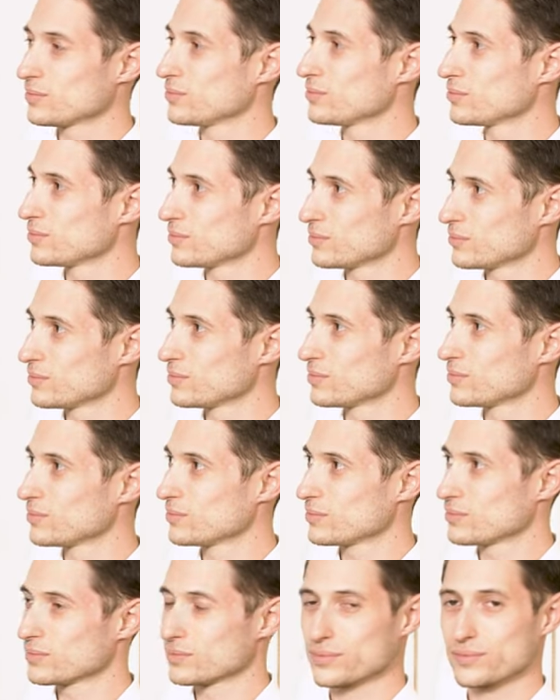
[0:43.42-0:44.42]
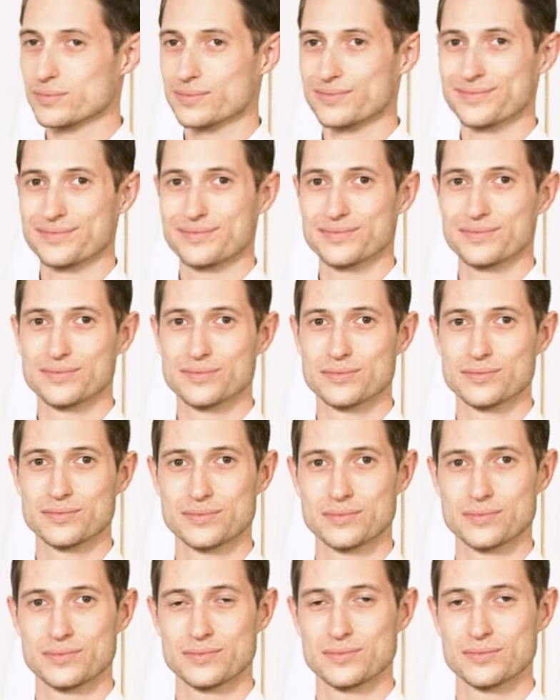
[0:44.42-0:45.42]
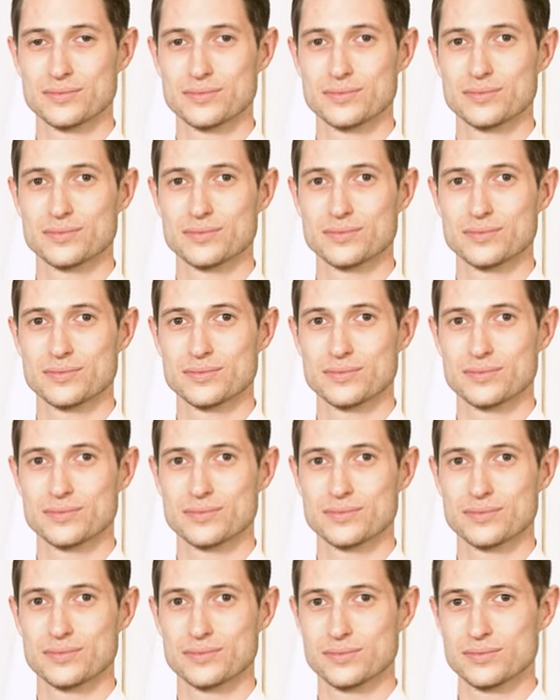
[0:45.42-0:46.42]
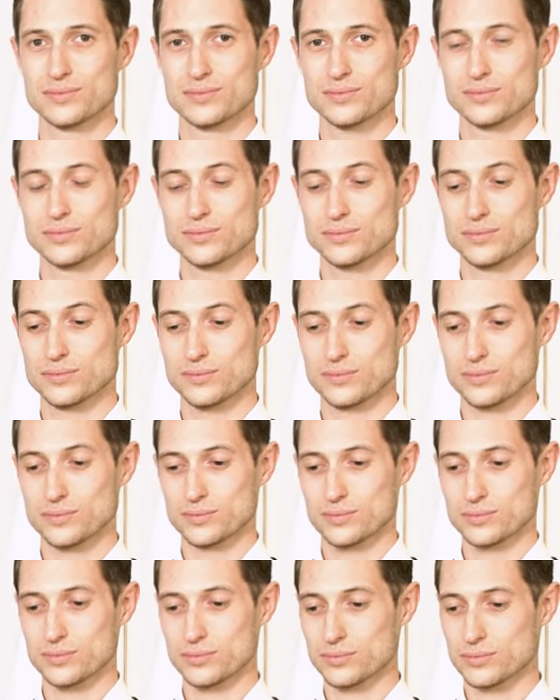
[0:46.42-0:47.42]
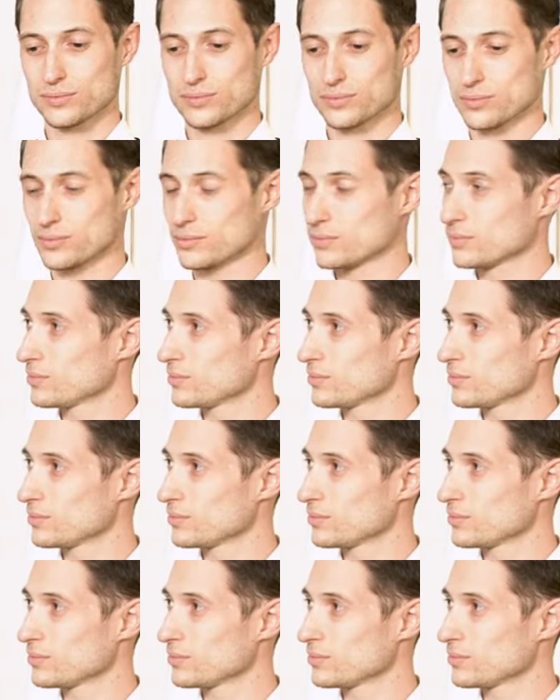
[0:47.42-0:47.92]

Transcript: No words are spoken by the person on screen.